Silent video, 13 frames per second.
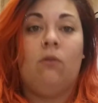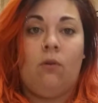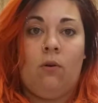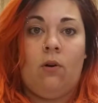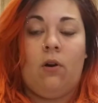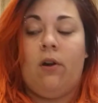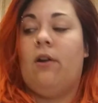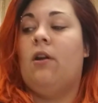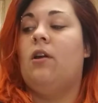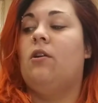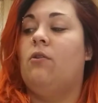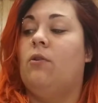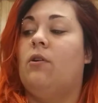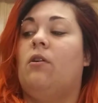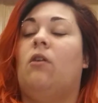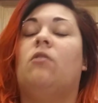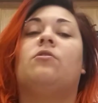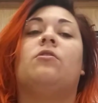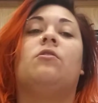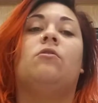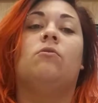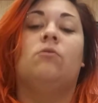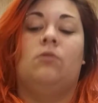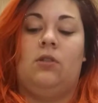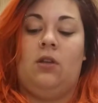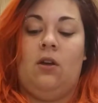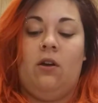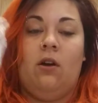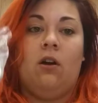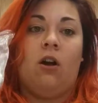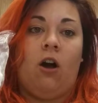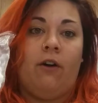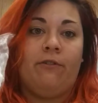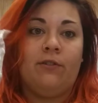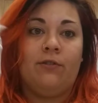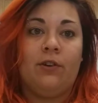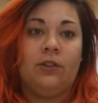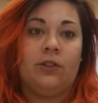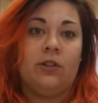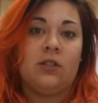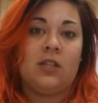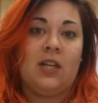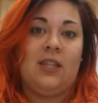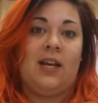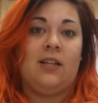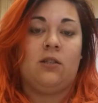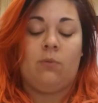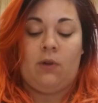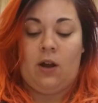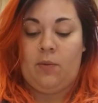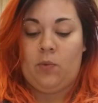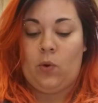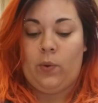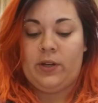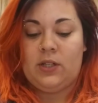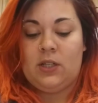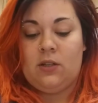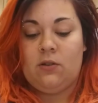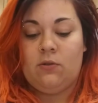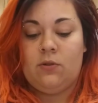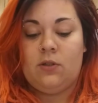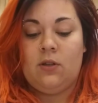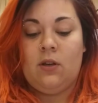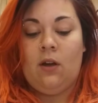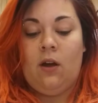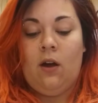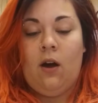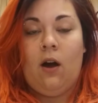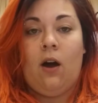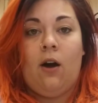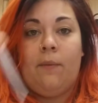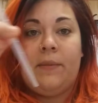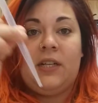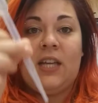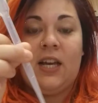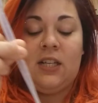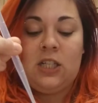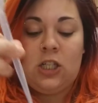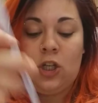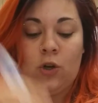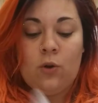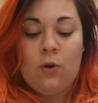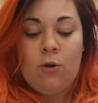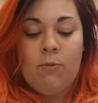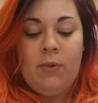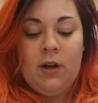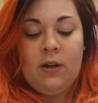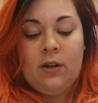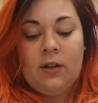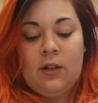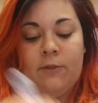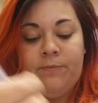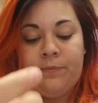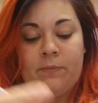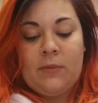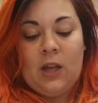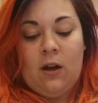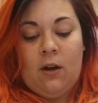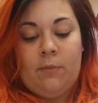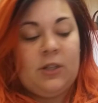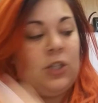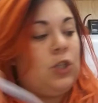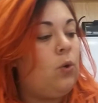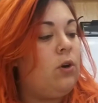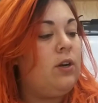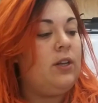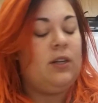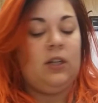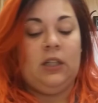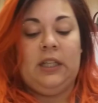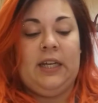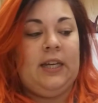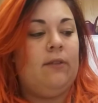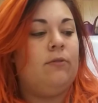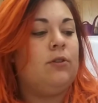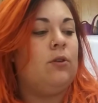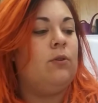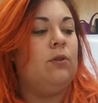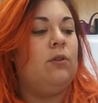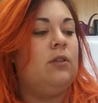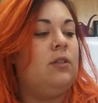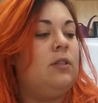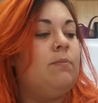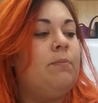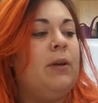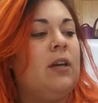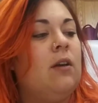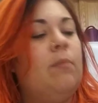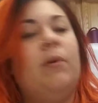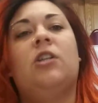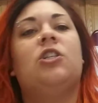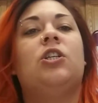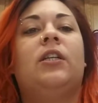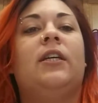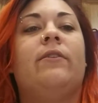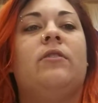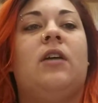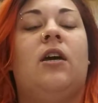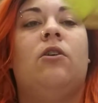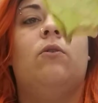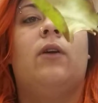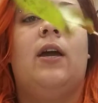or you can also use coffee filters, and that's what I'm going to use. A test tube, assorted leaves. So you pick a bunch of leaves that you